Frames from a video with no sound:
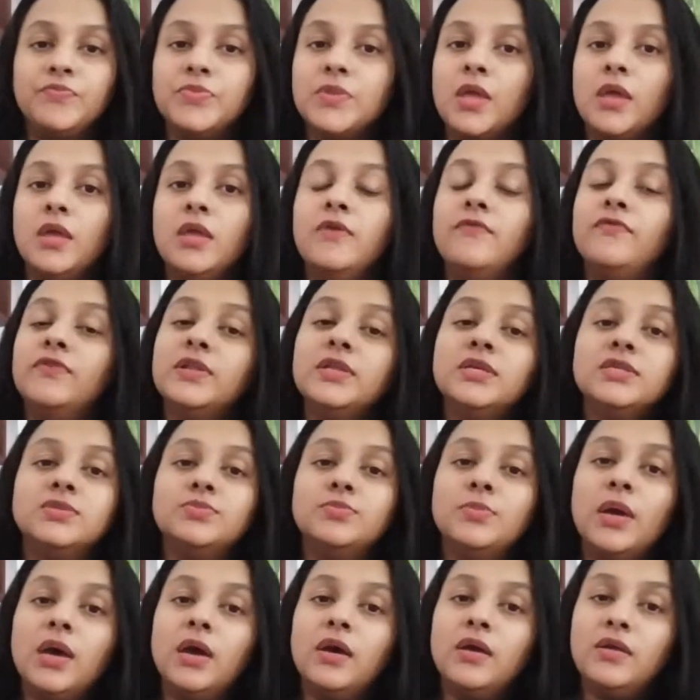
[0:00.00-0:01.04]
if it is
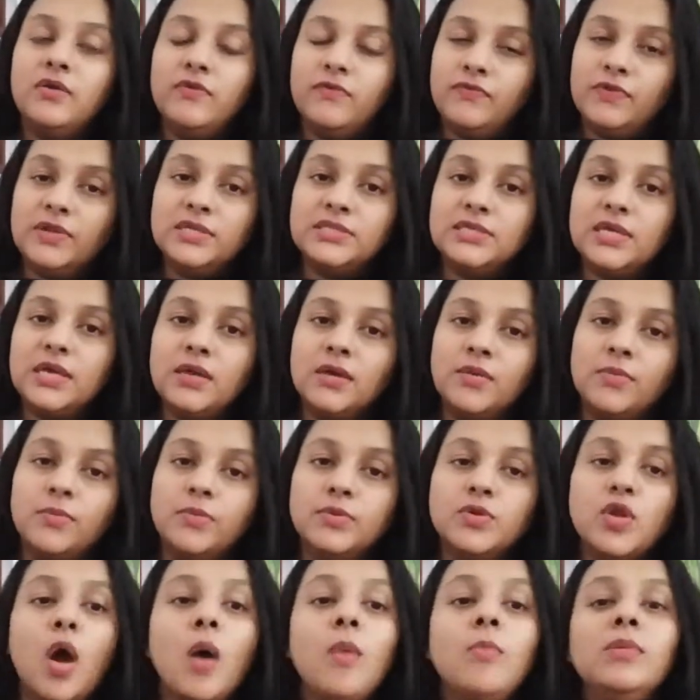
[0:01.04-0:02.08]
uh, if it is a
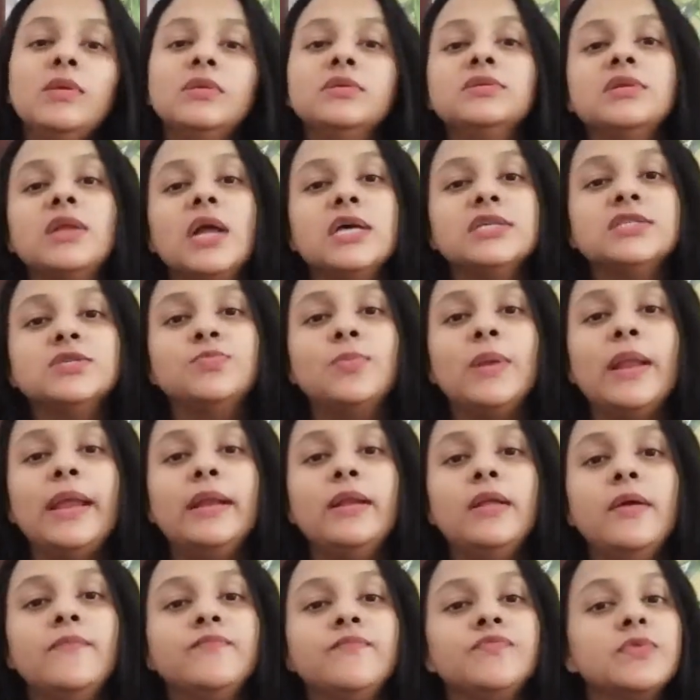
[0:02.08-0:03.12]
normal grass
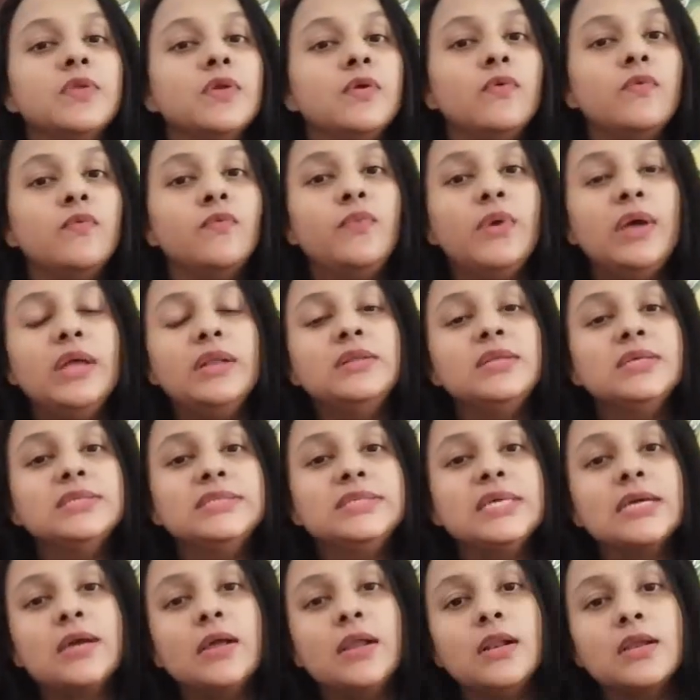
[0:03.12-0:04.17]
blade when the
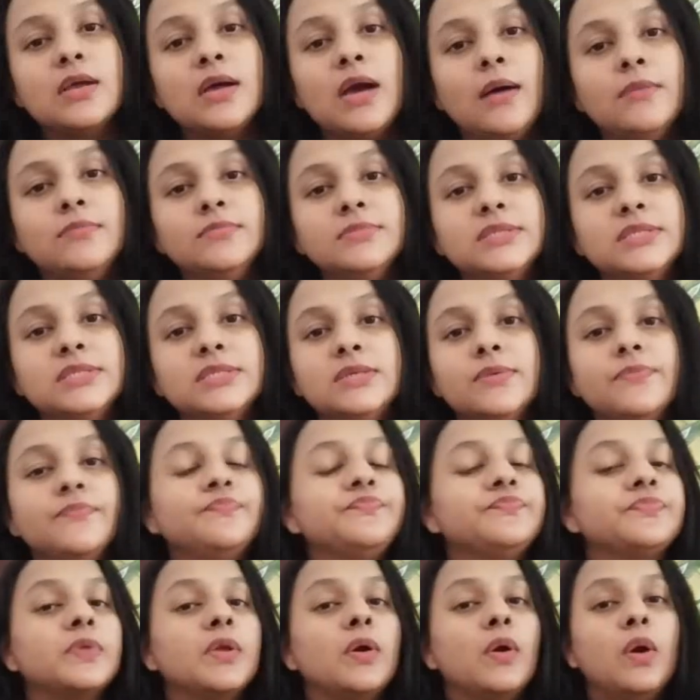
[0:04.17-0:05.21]
sickle comes
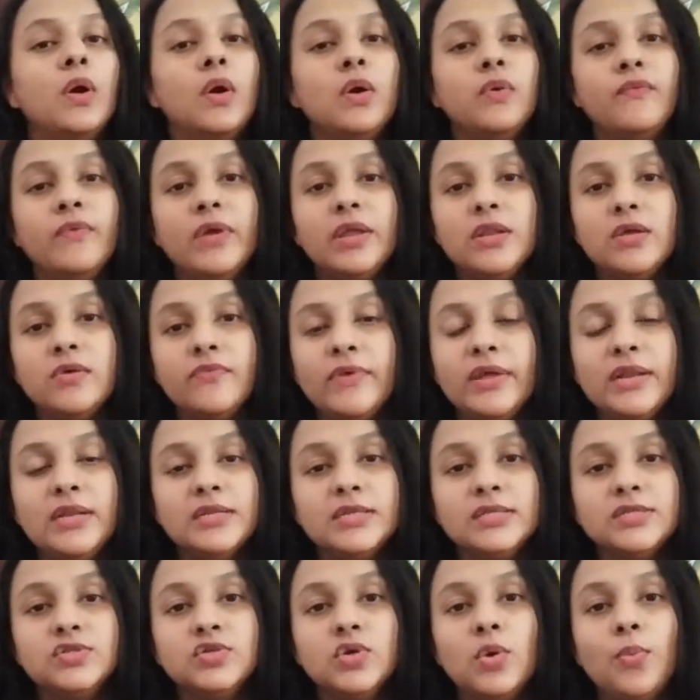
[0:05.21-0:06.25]
when when it
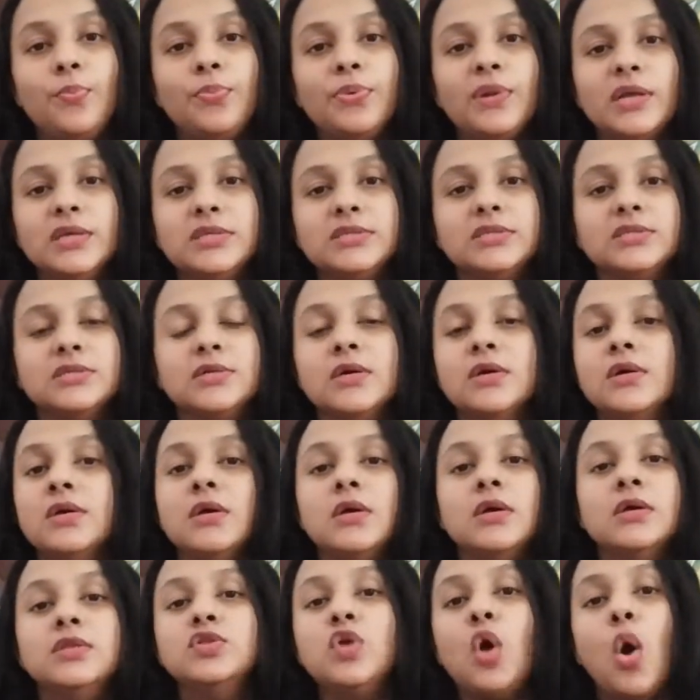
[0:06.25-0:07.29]
is oppressed
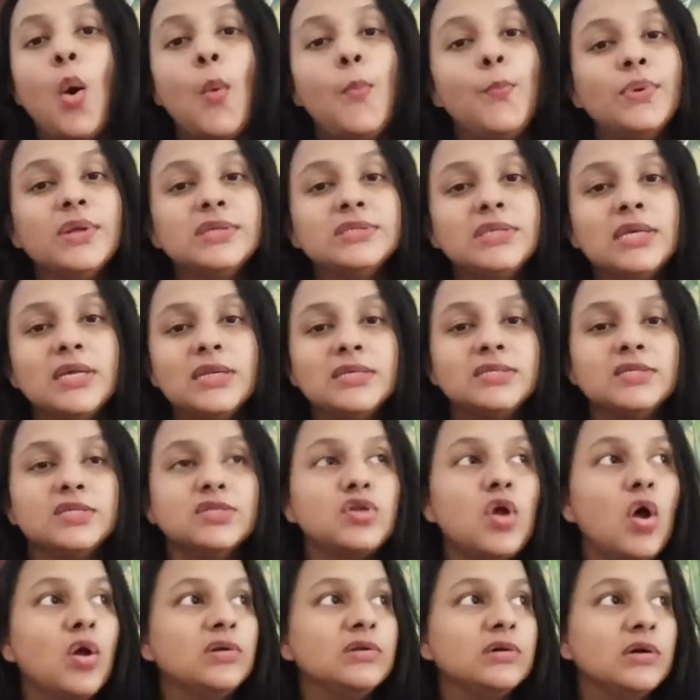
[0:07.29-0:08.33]
the oppressor is
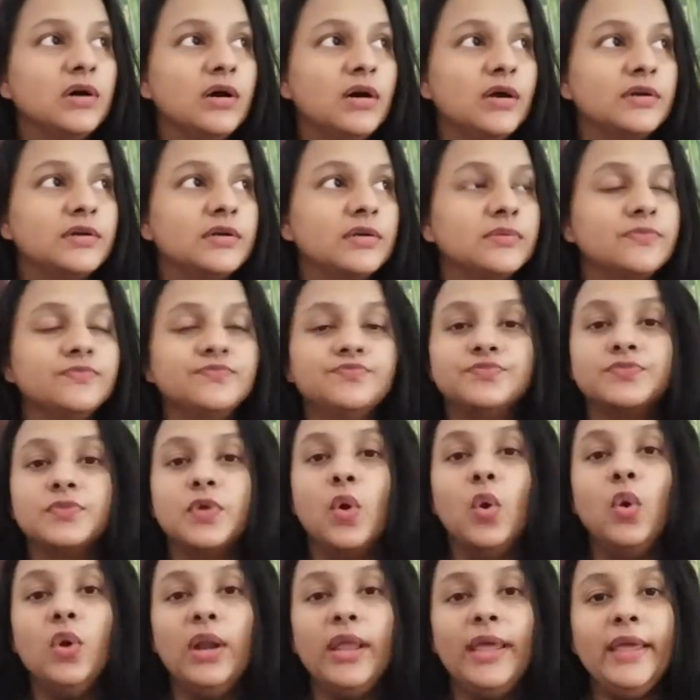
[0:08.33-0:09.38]
not hurt
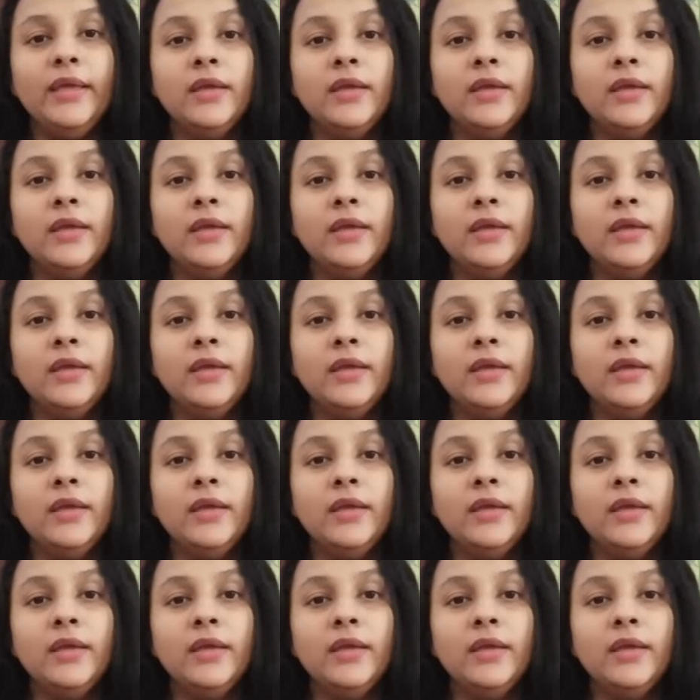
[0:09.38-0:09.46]
only